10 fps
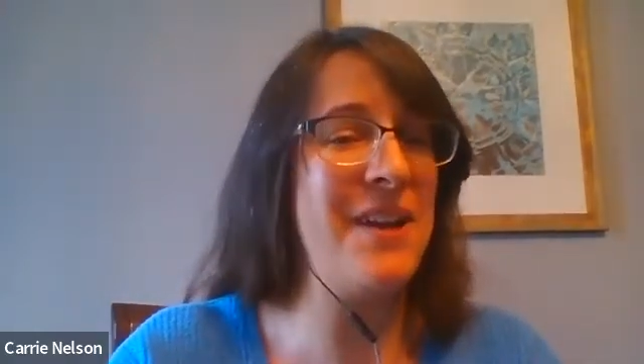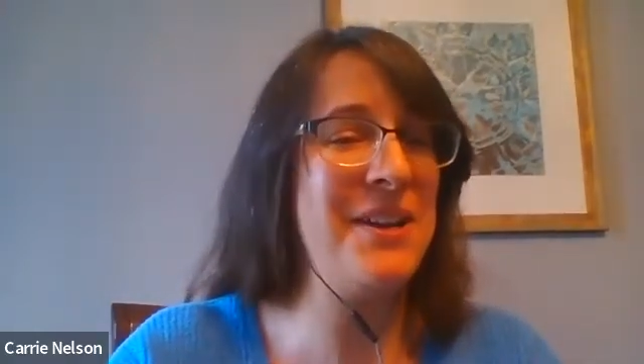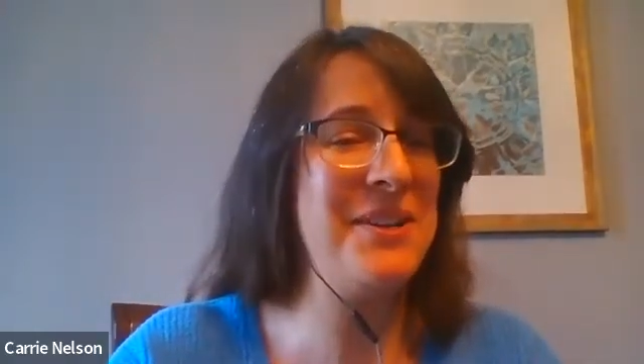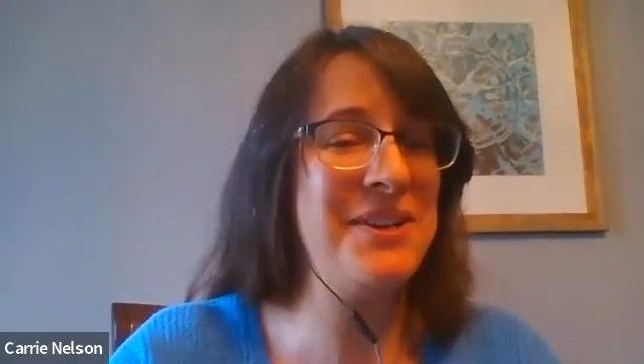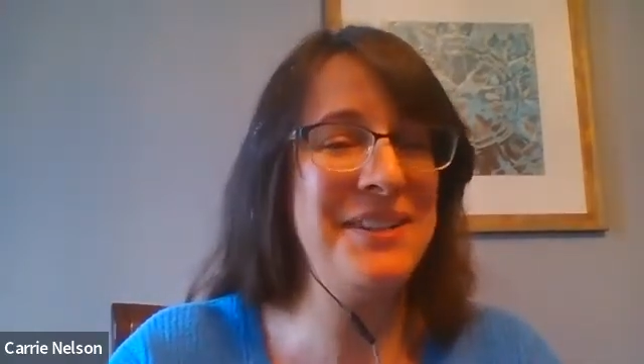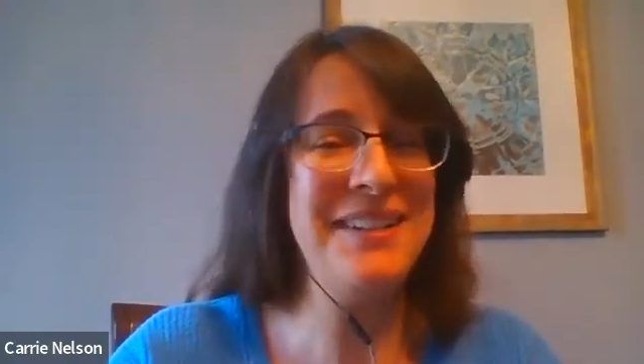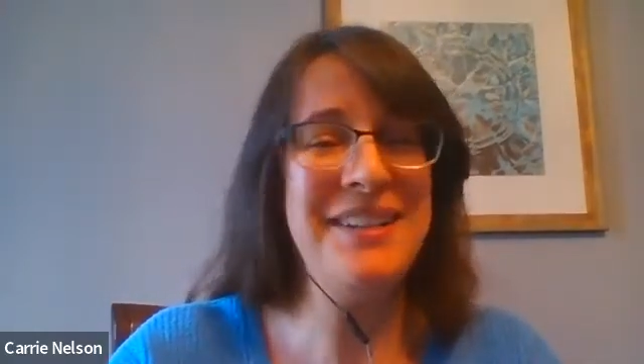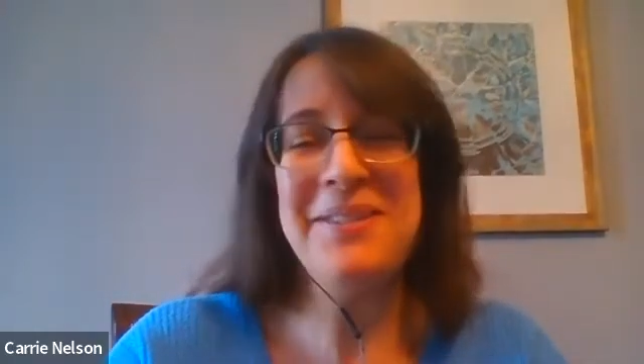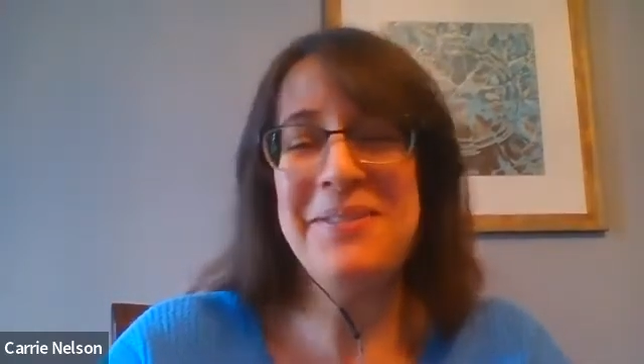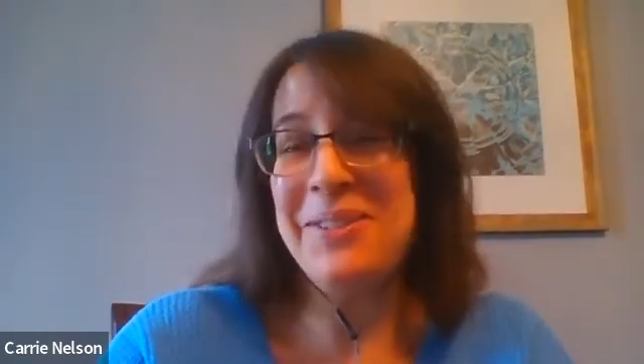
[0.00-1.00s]
fired,
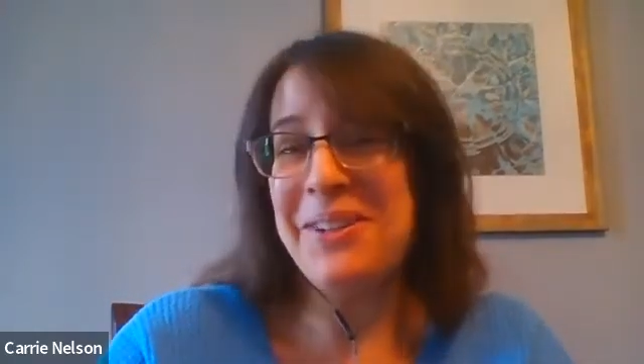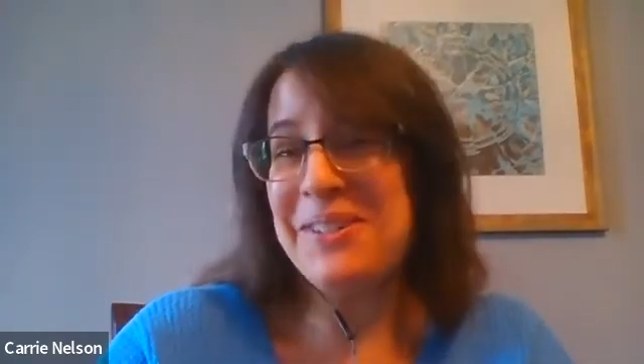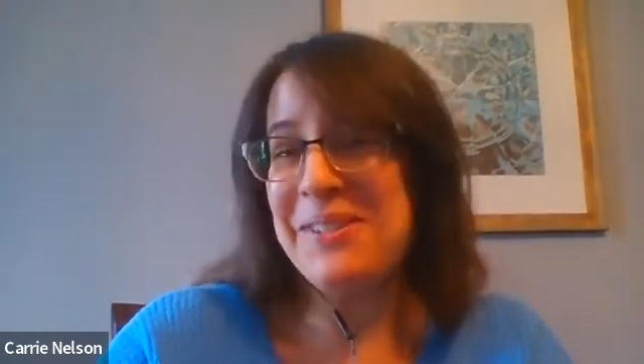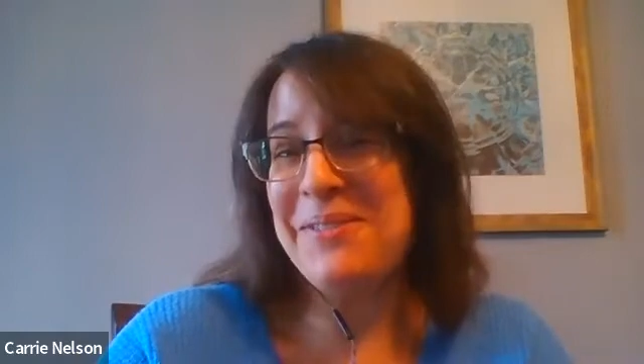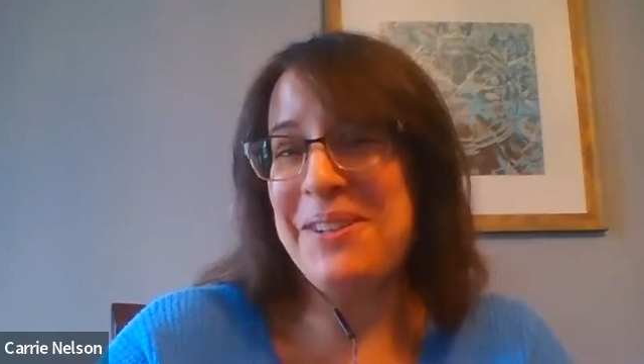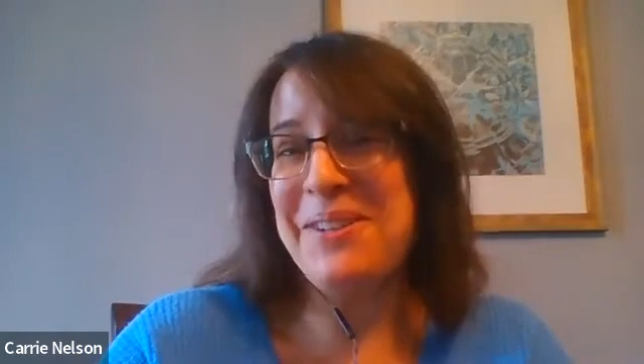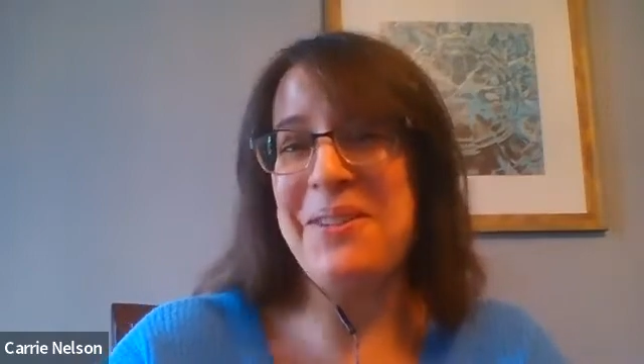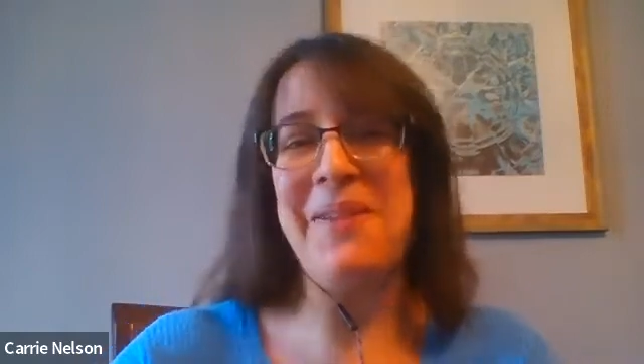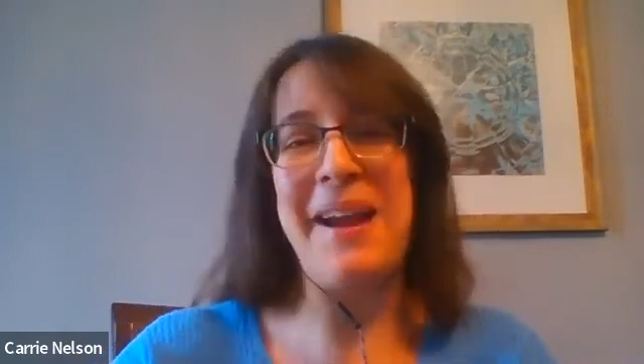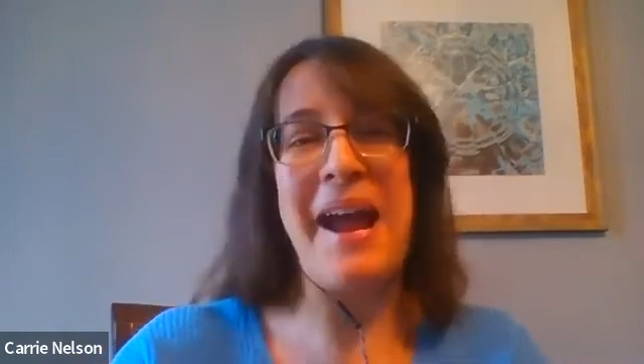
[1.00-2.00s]
we'll also want to
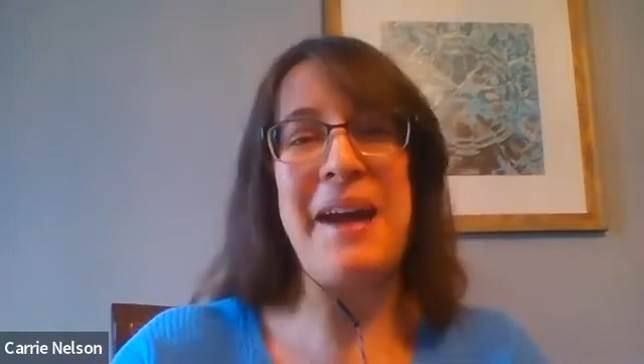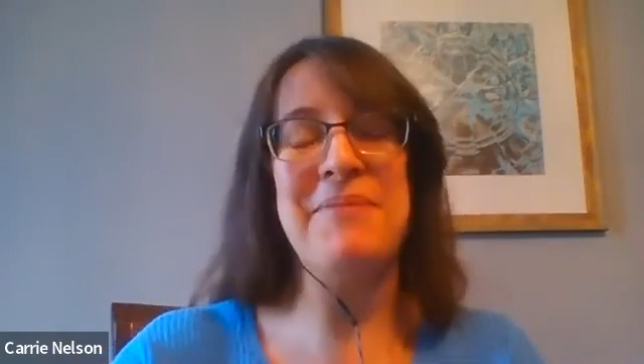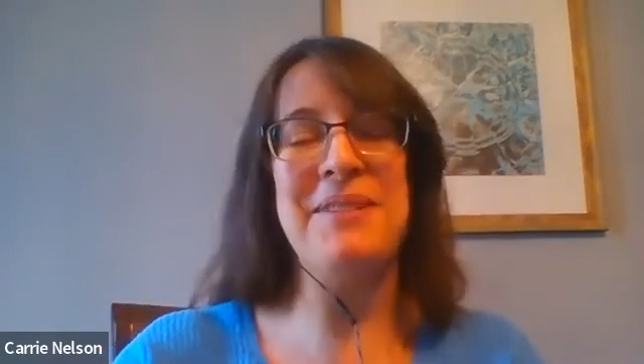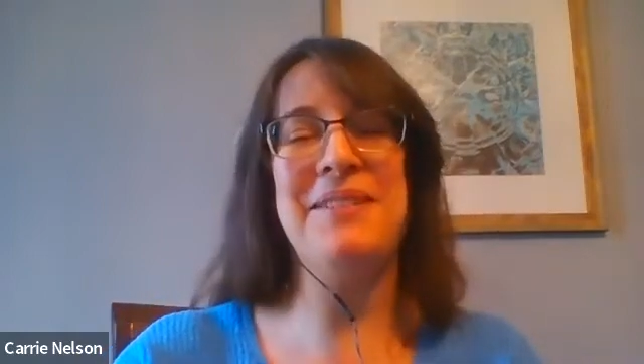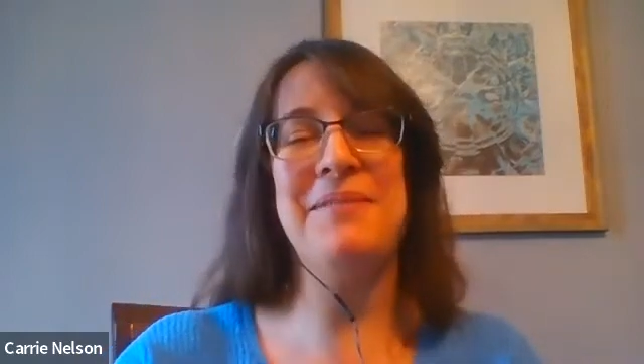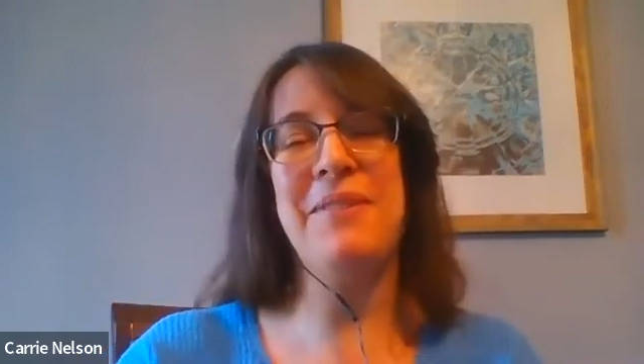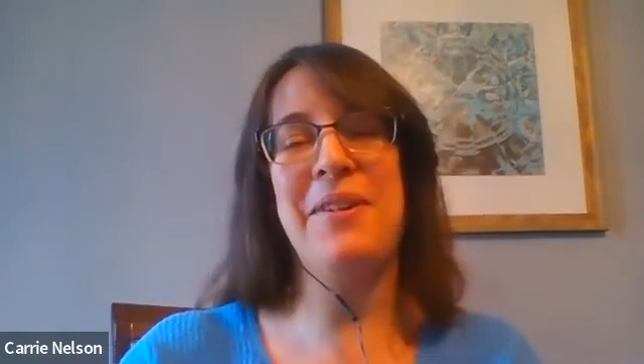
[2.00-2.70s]
know what happened.